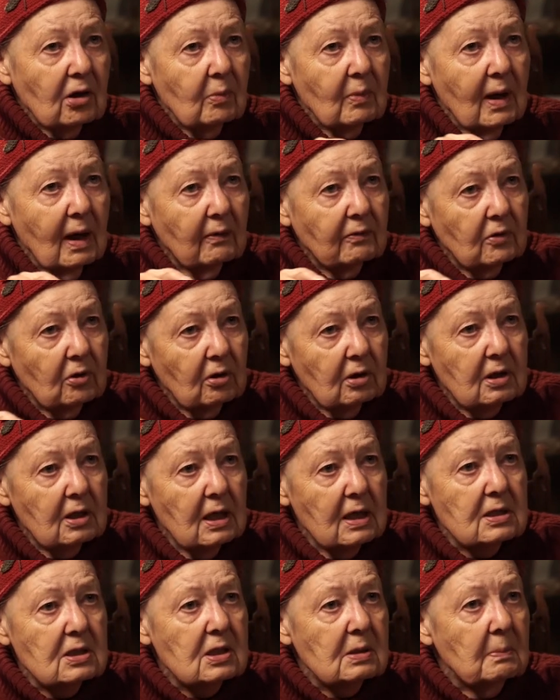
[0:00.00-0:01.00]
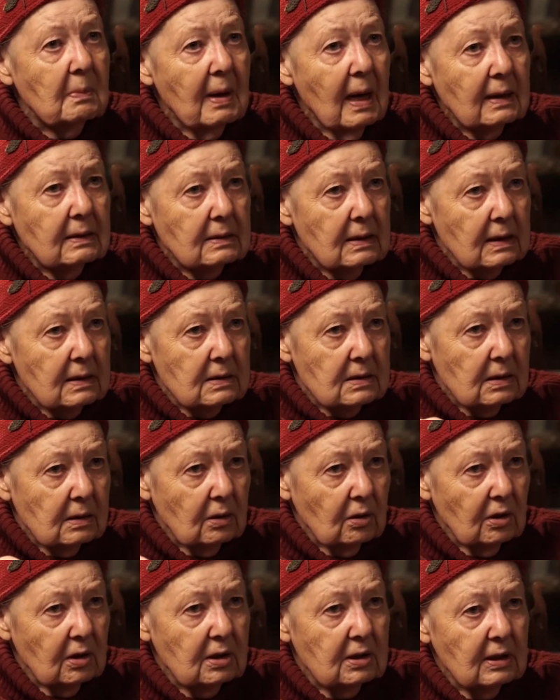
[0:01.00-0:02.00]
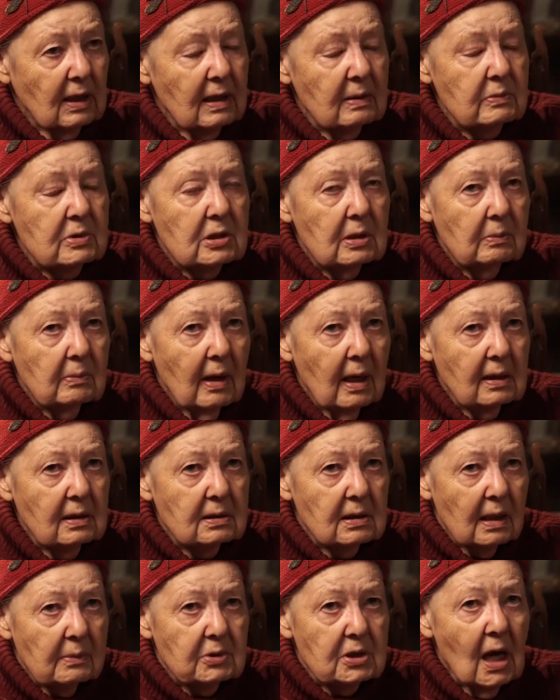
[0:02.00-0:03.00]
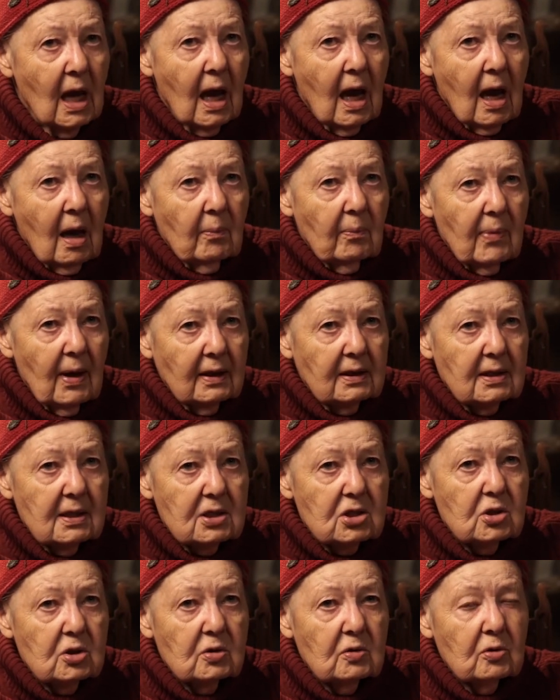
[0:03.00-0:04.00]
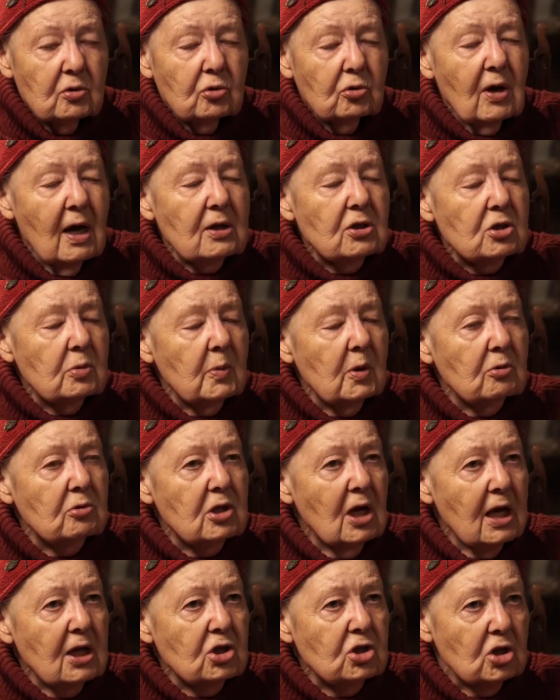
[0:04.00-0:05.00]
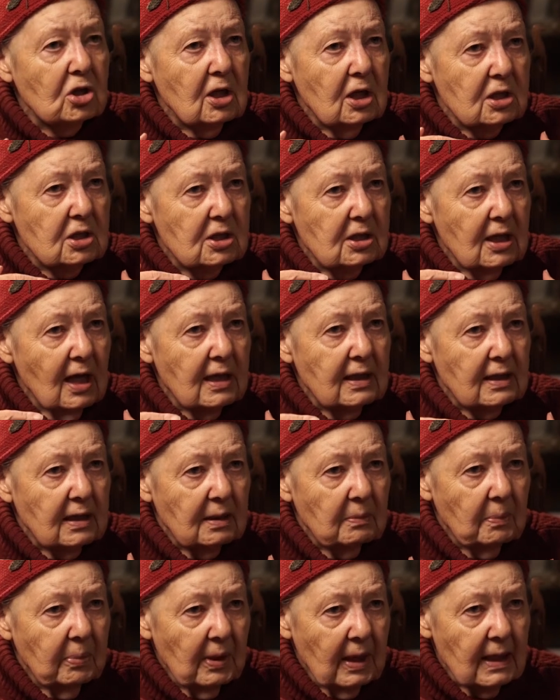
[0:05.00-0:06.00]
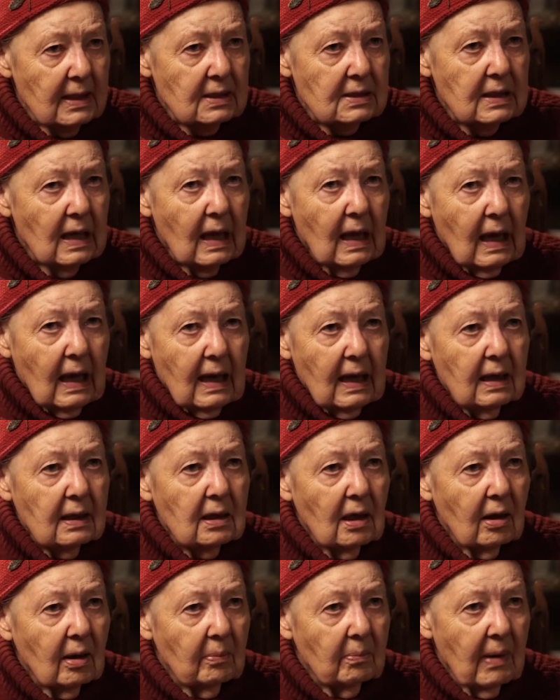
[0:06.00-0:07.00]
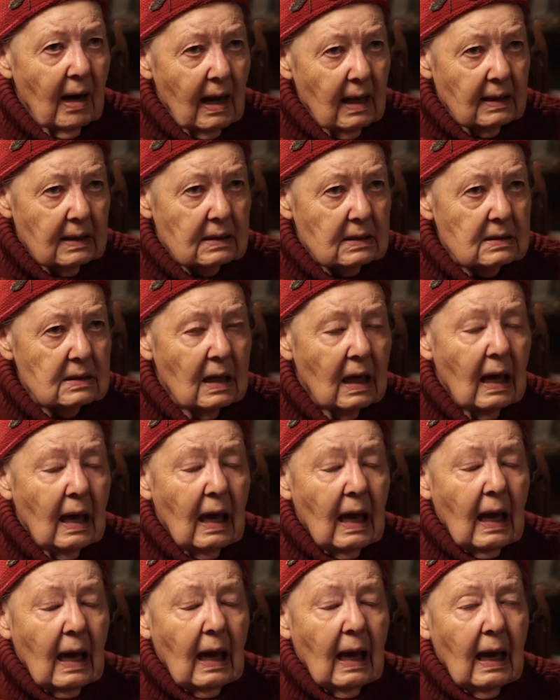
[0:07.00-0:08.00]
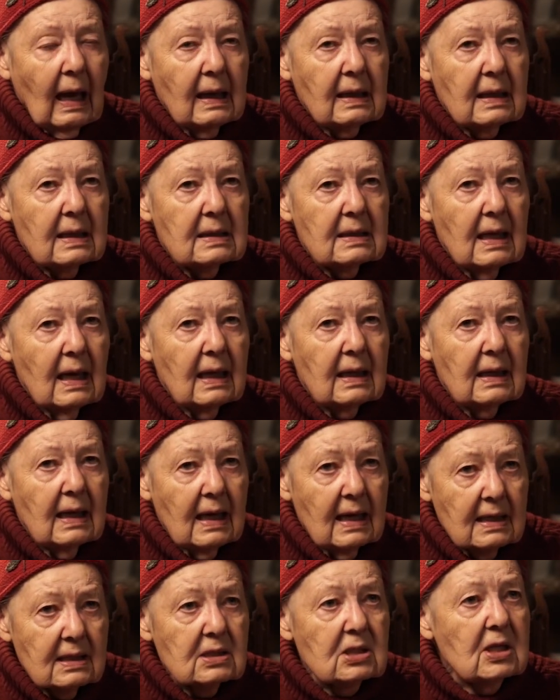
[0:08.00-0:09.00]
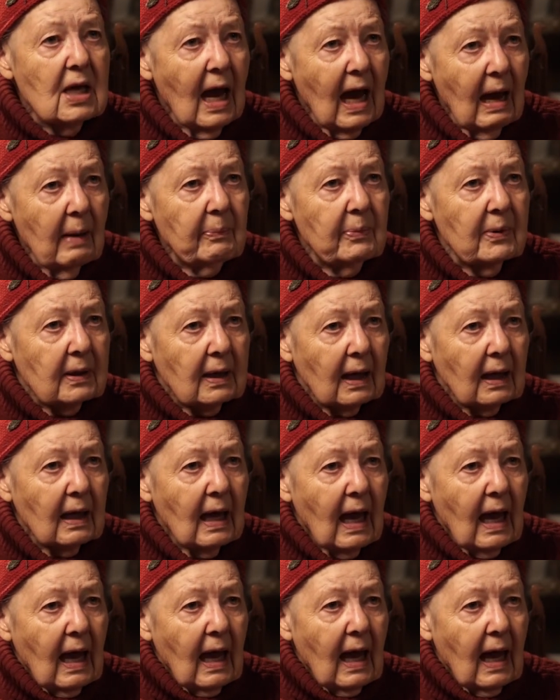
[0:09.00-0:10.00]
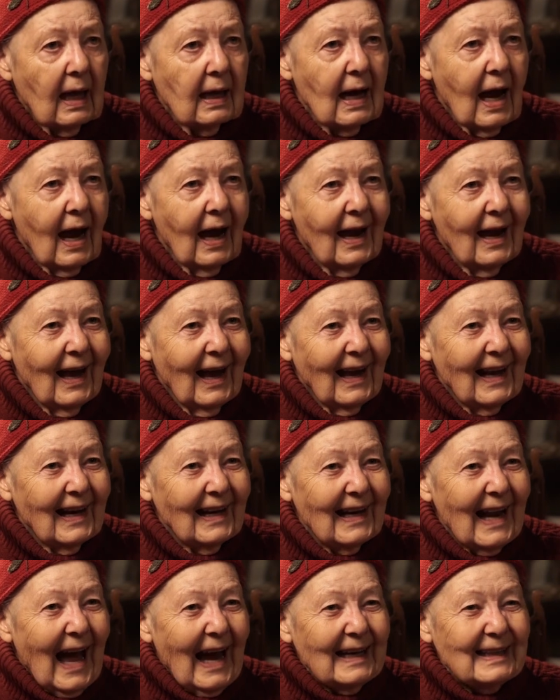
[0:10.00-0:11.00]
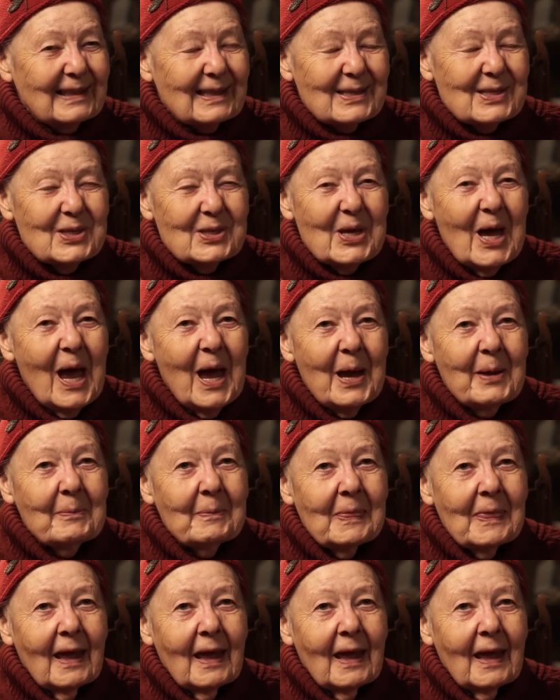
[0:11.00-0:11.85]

and you may have good days and bad days, and good times and bad times. But this transmutation is taking place in our bodies, and it, it is happening. And I like to say